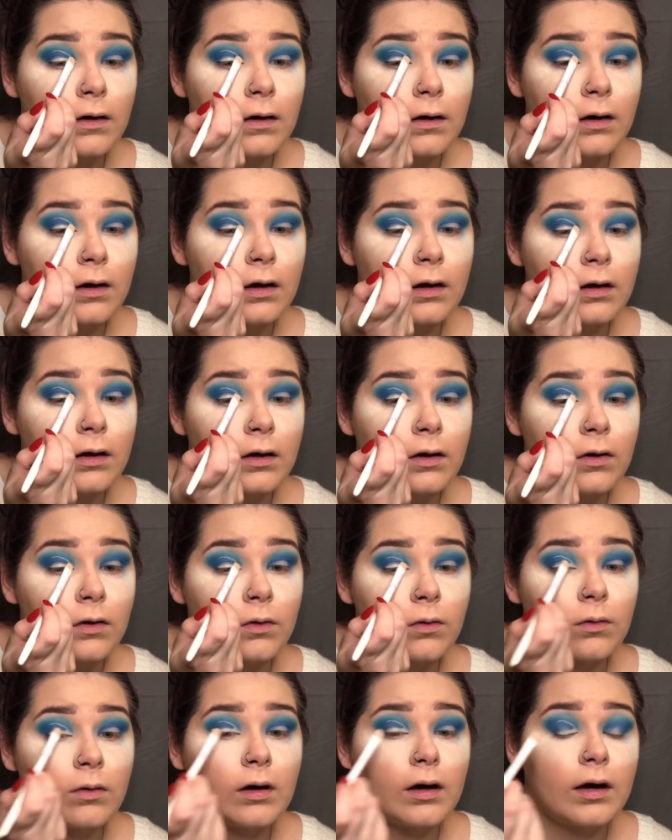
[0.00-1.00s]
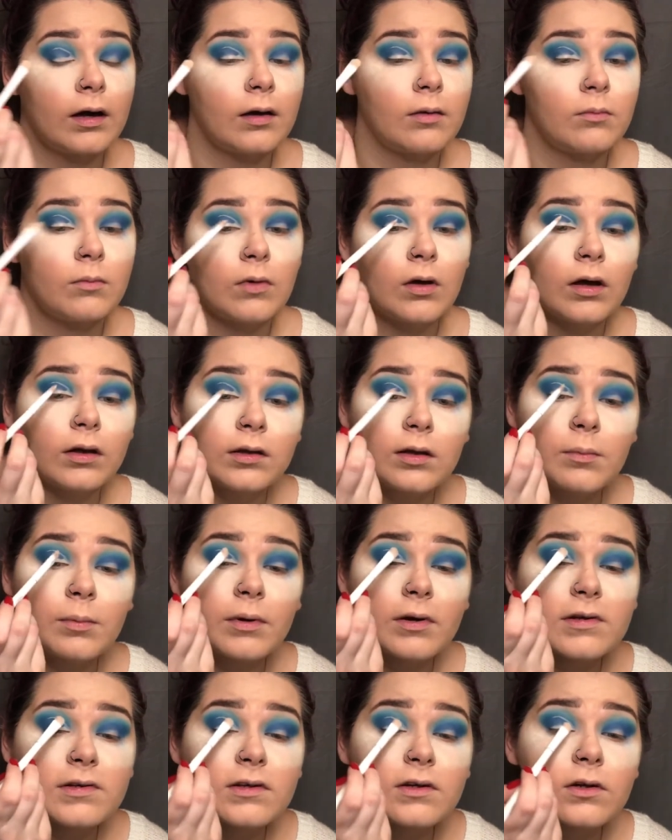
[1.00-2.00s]
I know I am not the
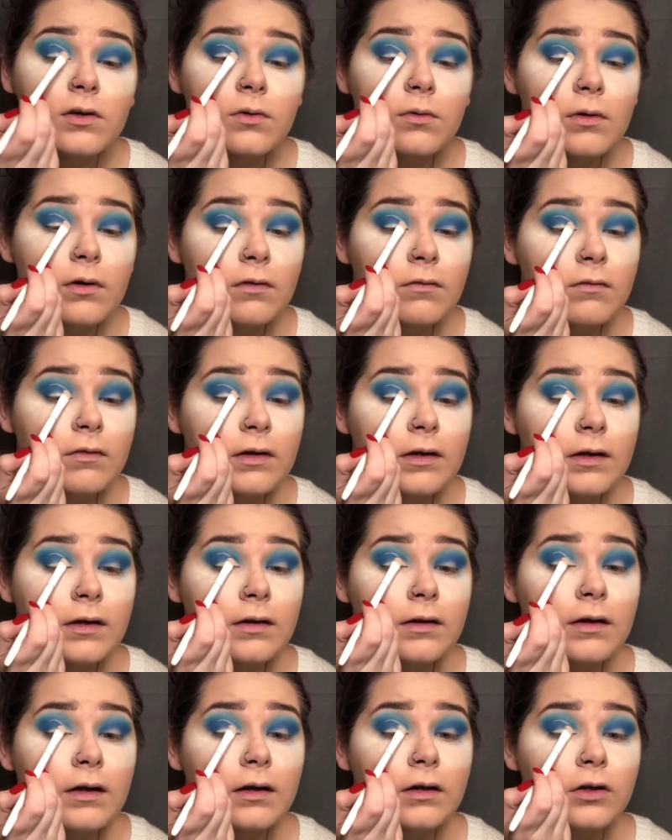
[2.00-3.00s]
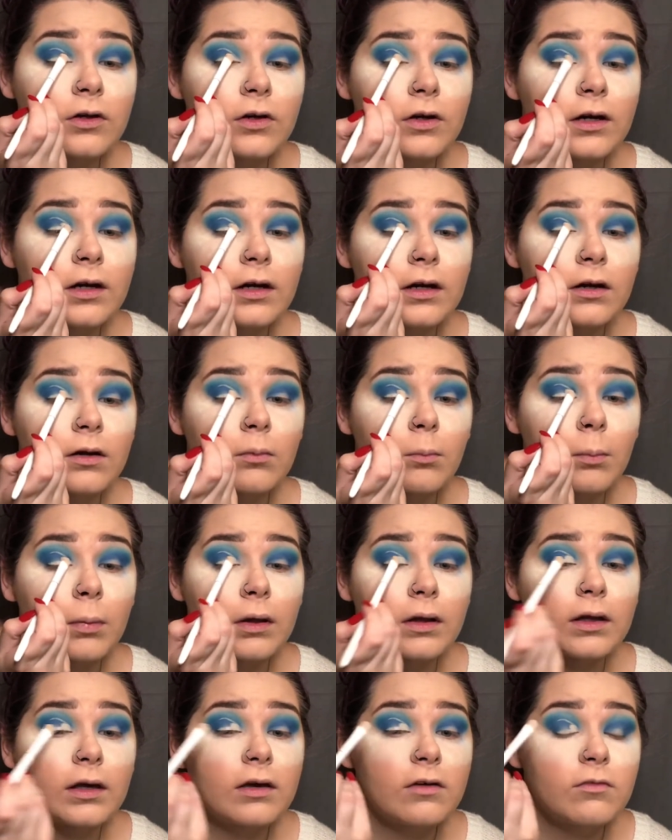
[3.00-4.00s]
person who invented that trick.
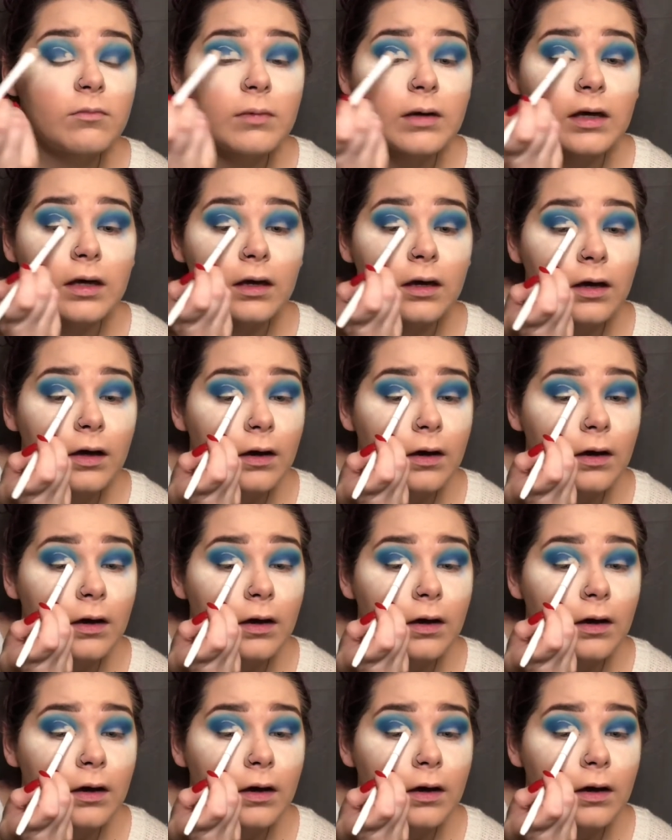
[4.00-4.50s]
Believe me,